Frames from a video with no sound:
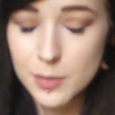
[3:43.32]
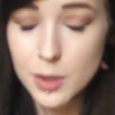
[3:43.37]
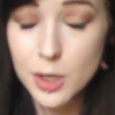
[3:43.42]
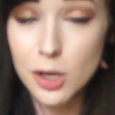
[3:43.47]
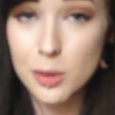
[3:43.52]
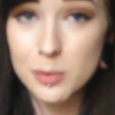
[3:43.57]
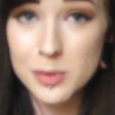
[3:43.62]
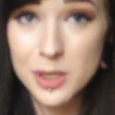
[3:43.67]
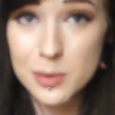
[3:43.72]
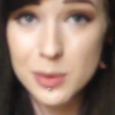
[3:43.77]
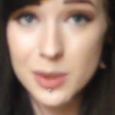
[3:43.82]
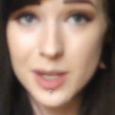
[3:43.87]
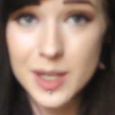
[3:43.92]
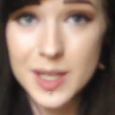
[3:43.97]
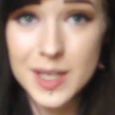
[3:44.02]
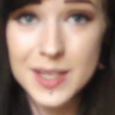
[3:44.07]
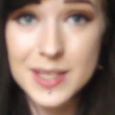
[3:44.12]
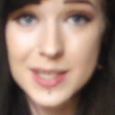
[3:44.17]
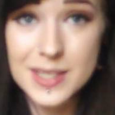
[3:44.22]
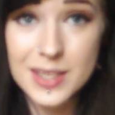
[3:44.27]

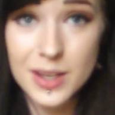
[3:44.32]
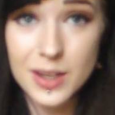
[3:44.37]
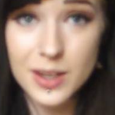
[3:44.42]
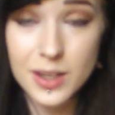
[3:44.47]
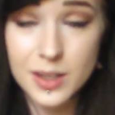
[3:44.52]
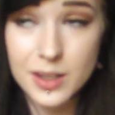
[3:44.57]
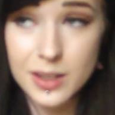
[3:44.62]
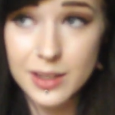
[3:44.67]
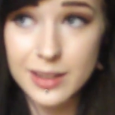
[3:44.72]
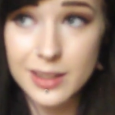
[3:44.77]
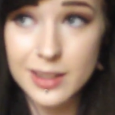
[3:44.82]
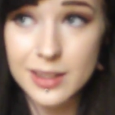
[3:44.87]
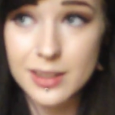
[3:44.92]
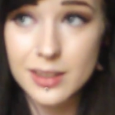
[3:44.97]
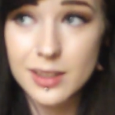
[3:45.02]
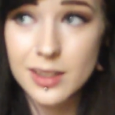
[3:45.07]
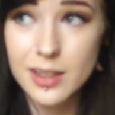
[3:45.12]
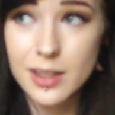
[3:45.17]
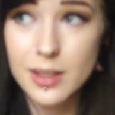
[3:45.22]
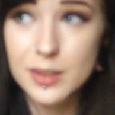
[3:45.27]
Comic-wise, I
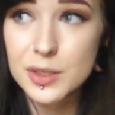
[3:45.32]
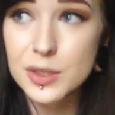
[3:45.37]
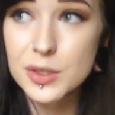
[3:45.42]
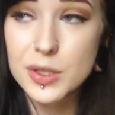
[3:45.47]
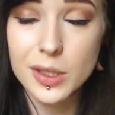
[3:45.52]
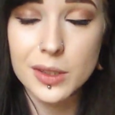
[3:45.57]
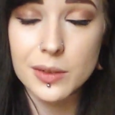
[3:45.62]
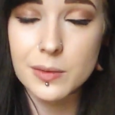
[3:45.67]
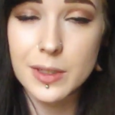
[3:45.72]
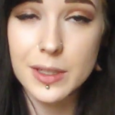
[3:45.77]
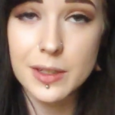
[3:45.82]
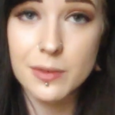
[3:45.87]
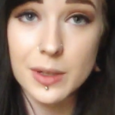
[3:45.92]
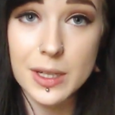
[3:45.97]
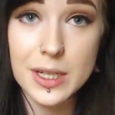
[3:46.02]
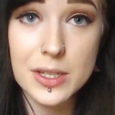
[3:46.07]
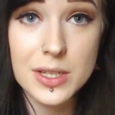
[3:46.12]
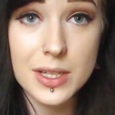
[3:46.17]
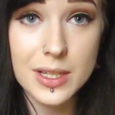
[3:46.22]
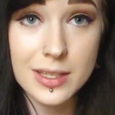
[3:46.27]
don't really
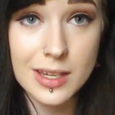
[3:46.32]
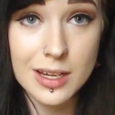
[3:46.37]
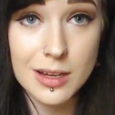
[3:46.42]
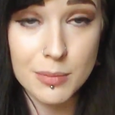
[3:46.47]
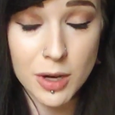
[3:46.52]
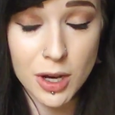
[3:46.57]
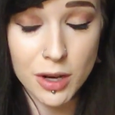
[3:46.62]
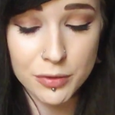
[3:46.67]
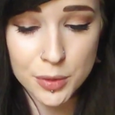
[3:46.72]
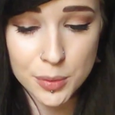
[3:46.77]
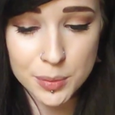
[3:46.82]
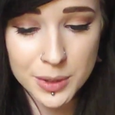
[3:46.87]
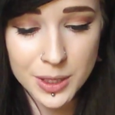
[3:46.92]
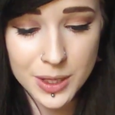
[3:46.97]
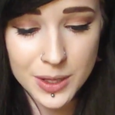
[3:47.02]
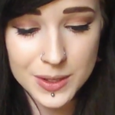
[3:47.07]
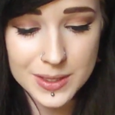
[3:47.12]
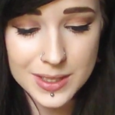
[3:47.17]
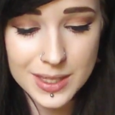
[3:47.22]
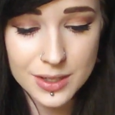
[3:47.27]
read DC and Marvel
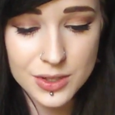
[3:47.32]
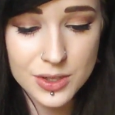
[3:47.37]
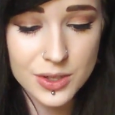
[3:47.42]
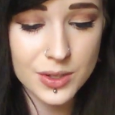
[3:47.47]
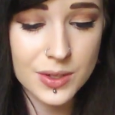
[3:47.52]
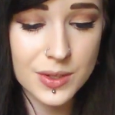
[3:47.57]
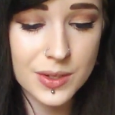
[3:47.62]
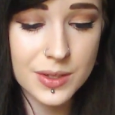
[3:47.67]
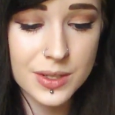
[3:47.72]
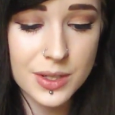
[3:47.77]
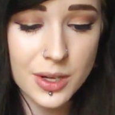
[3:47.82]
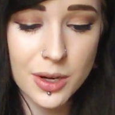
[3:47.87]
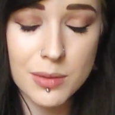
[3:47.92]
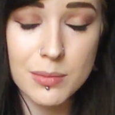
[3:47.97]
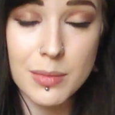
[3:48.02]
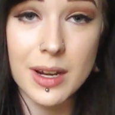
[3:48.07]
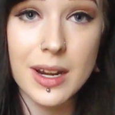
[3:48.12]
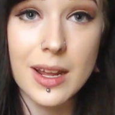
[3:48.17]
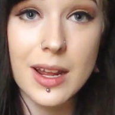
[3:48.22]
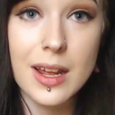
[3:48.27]
because there's just so
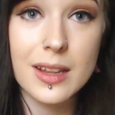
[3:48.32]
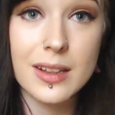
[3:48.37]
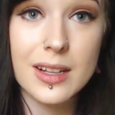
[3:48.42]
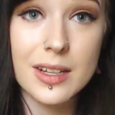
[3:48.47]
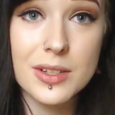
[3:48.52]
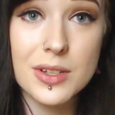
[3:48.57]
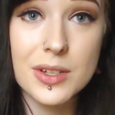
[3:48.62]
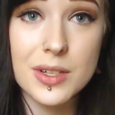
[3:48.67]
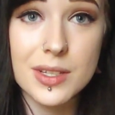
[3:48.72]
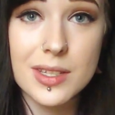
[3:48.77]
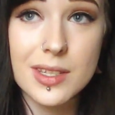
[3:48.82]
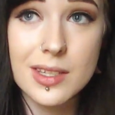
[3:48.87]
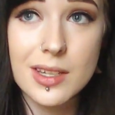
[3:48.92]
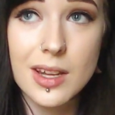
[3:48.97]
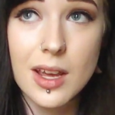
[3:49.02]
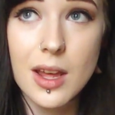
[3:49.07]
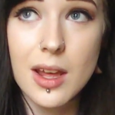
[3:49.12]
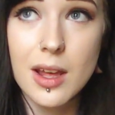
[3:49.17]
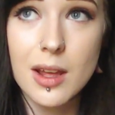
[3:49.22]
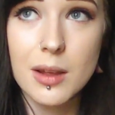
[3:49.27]
many, and they're just
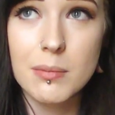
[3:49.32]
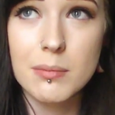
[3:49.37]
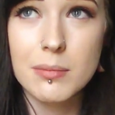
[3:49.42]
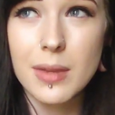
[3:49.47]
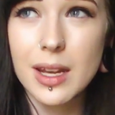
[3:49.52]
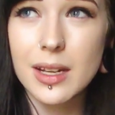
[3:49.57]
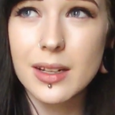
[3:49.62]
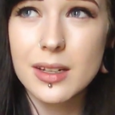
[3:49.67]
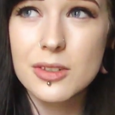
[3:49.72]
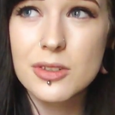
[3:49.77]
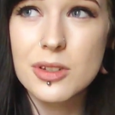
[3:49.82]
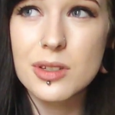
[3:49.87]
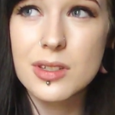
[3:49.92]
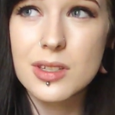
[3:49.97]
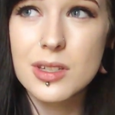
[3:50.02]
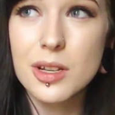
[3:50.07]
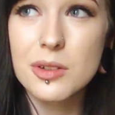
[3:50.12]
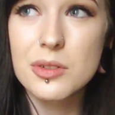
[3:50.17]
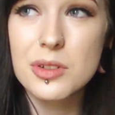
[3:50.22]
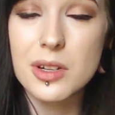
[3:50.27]
mainly just
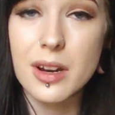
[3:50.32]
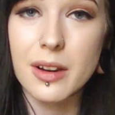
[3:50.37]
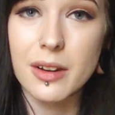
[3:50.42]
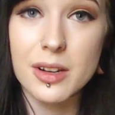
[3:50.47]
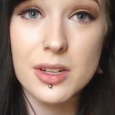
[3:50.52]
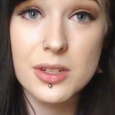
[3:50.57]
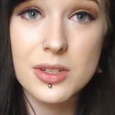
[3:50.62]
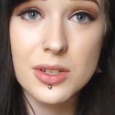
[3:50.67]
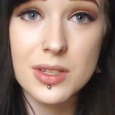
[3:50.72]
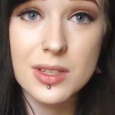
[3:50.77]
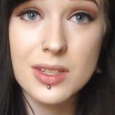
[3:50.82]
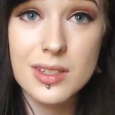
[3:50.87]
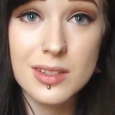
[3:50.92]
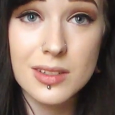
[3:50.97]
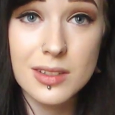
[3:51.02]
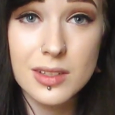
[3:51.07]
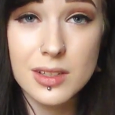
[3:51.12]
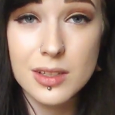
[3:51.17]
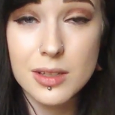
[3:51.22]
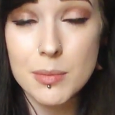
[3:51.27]
too generic, just
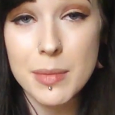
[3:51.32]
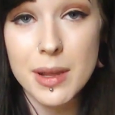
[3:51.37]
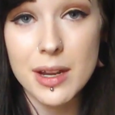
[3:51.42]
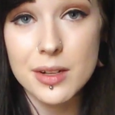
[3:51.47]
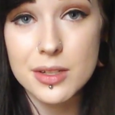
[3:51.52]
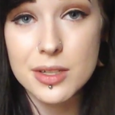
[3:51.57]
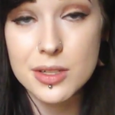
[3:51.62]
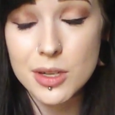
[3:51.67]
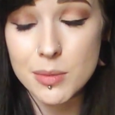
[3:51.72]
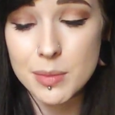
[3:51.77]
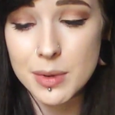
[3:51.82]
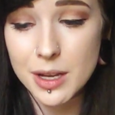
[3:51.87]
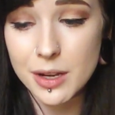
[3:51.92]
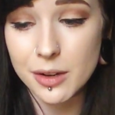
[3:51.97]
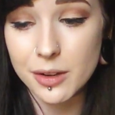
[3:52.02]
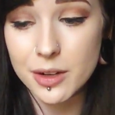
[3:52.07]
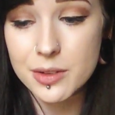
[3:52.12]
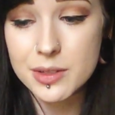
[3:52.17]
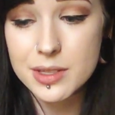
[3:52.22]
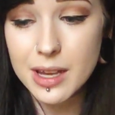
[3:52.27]
the main
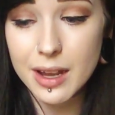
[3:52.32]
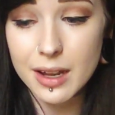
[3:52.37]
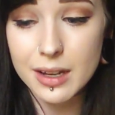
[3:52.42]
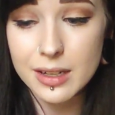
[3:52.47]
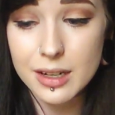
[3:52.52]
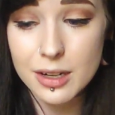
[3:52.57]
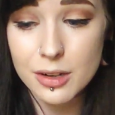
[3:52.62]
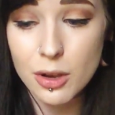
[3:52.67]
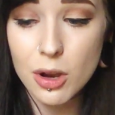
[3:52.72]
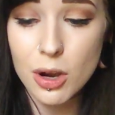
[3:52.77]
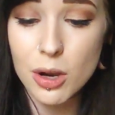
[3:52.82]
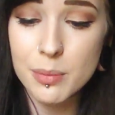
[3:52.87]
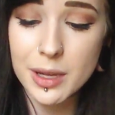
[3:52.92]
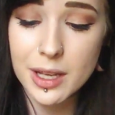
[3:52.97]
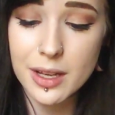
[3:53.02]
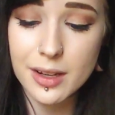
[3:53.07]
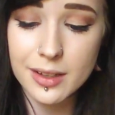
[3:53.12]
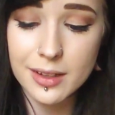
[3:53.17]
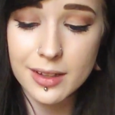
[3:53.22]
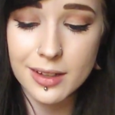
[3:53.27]
superheroes, and in a
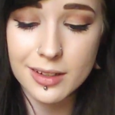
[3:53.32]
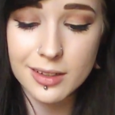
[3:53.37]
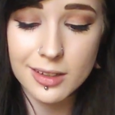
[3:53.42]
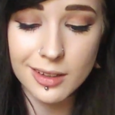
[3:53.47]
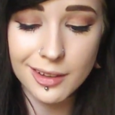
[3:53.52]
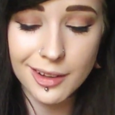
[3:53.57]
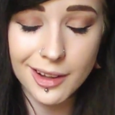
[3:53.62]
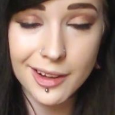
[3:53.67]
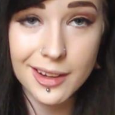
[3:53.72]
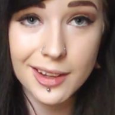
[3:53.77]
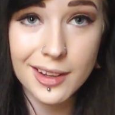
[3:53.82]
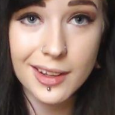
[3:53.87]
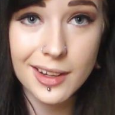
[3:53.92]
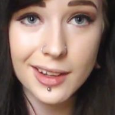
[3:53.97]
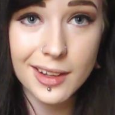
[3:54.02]
comic I kind of like